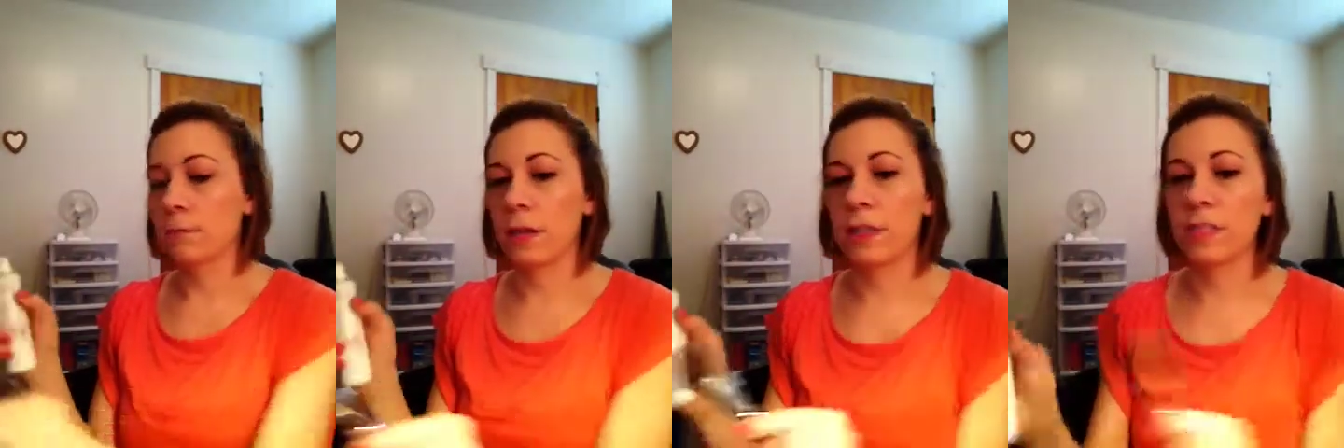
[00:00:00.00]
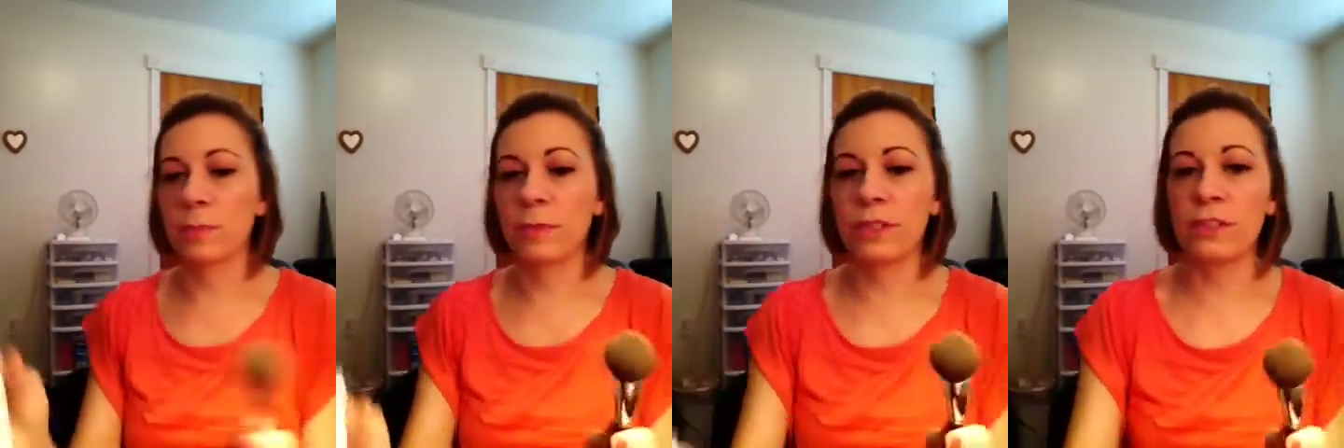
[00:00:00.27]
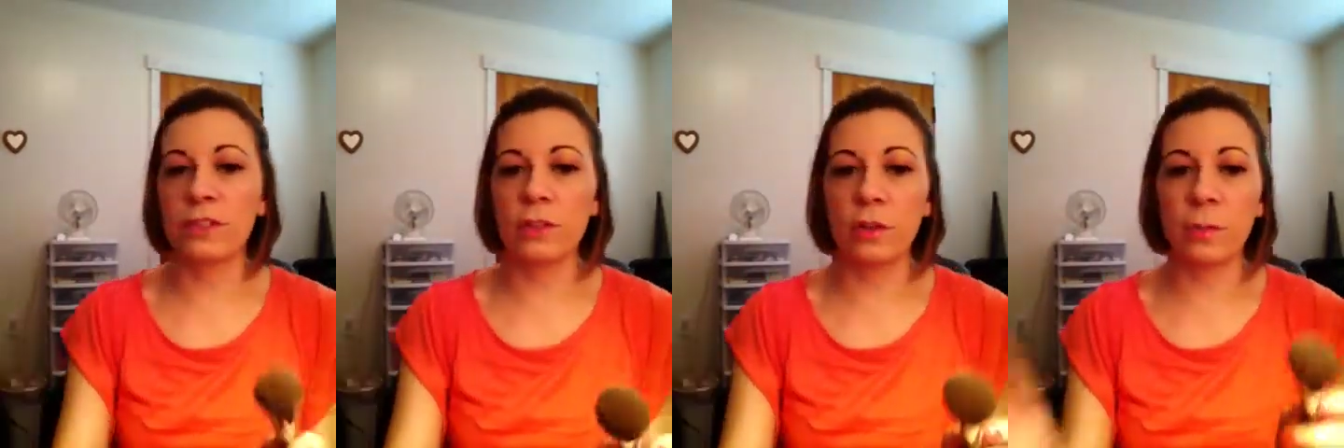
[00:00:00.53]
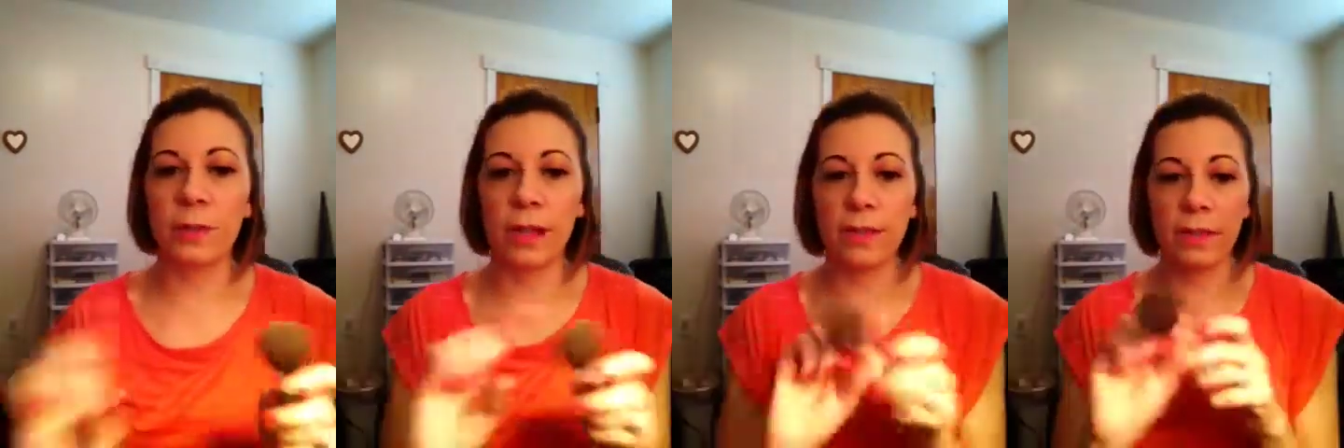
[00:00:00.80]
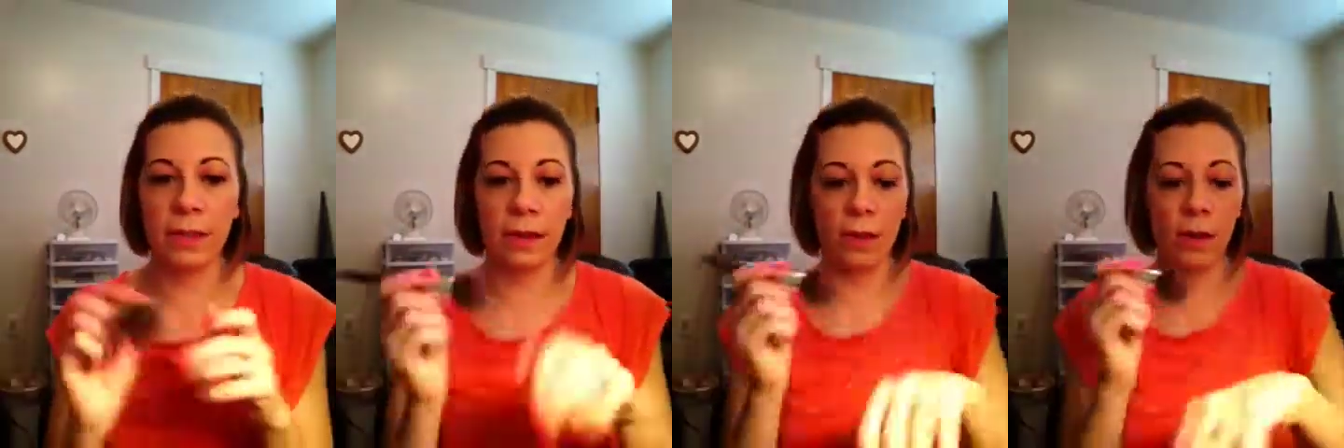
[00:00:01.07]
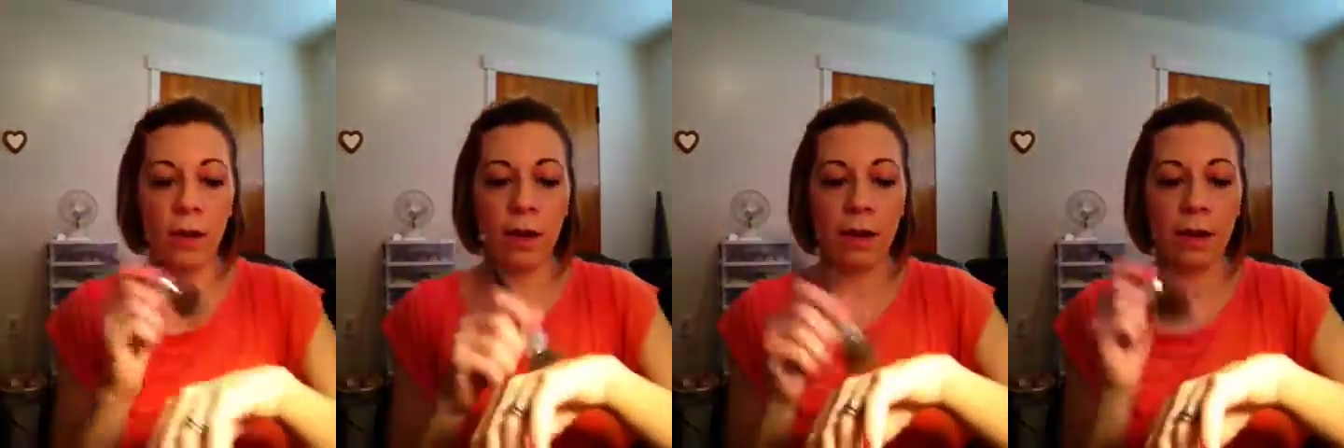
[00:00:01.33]
I spritz a little bit of it
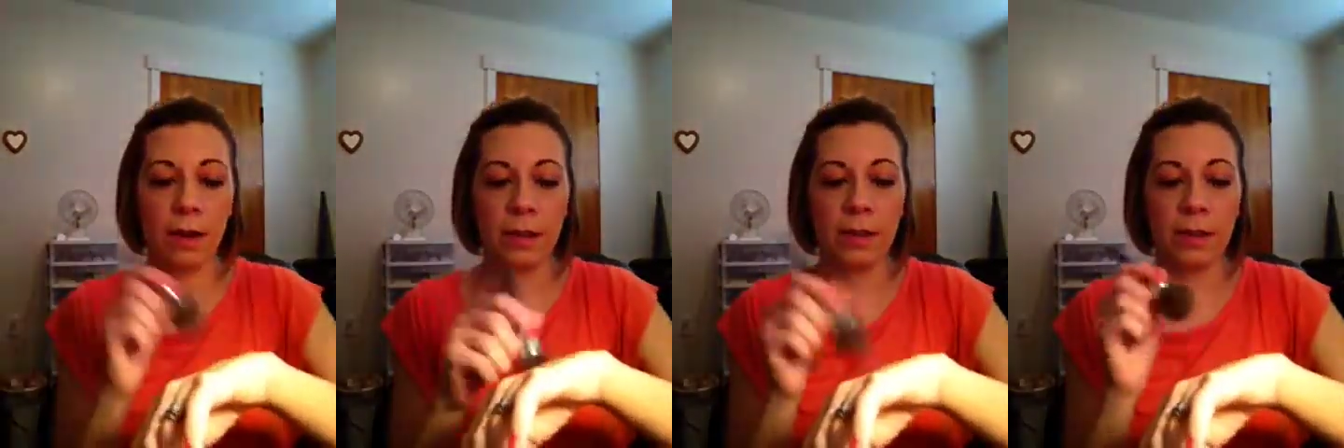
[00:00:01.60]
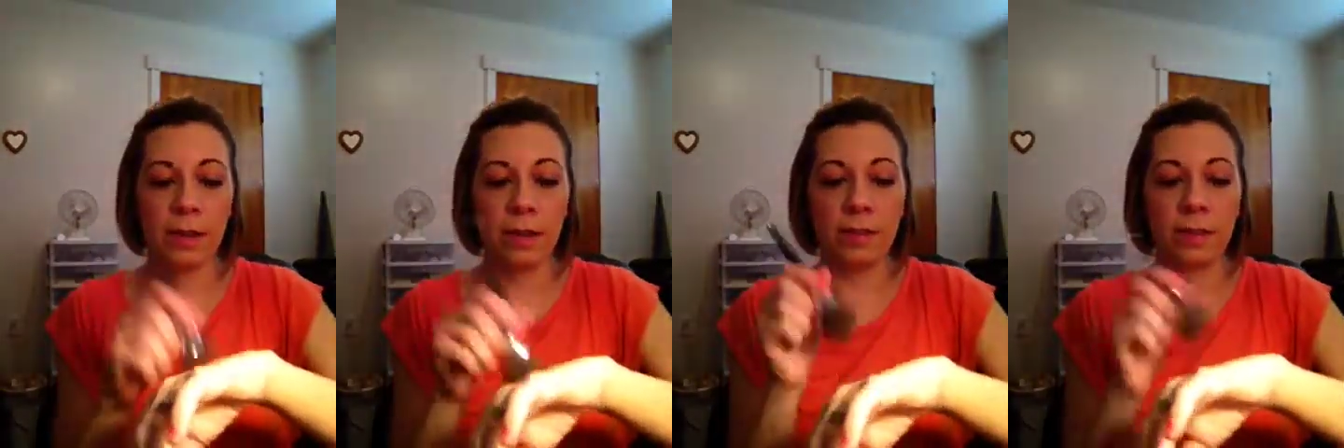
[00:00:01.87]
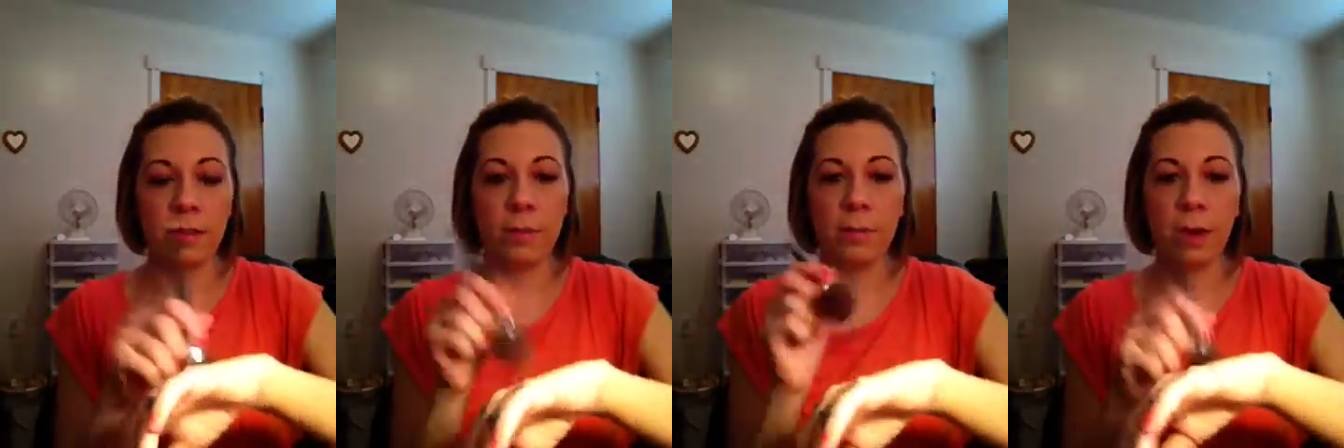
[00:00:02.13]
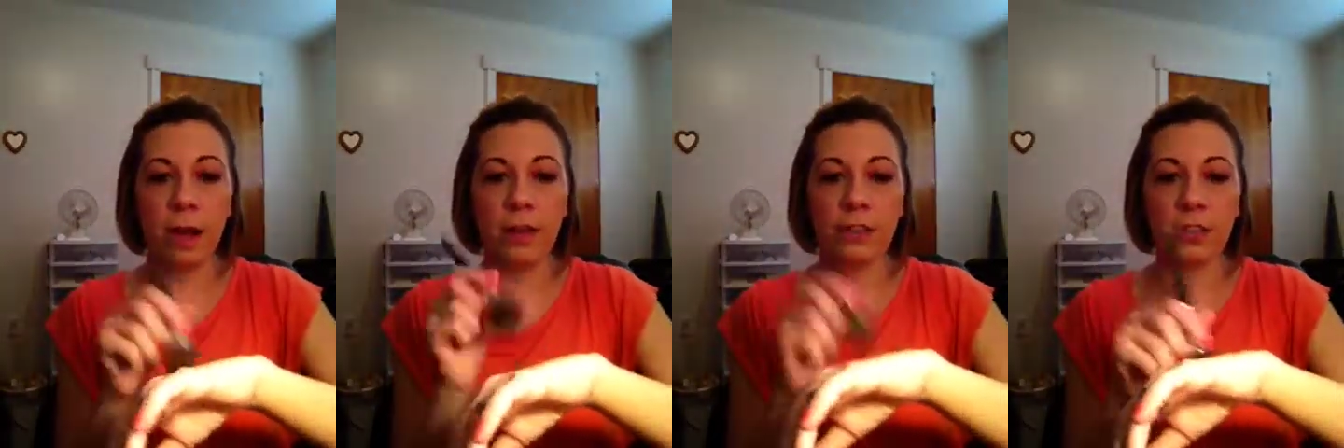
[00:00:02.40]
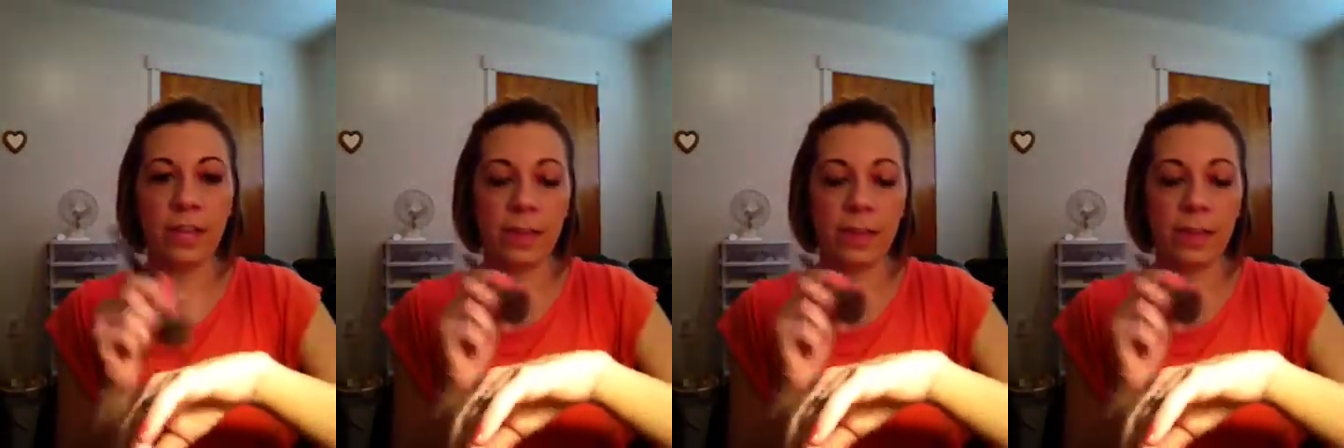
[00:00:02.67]
on the brush,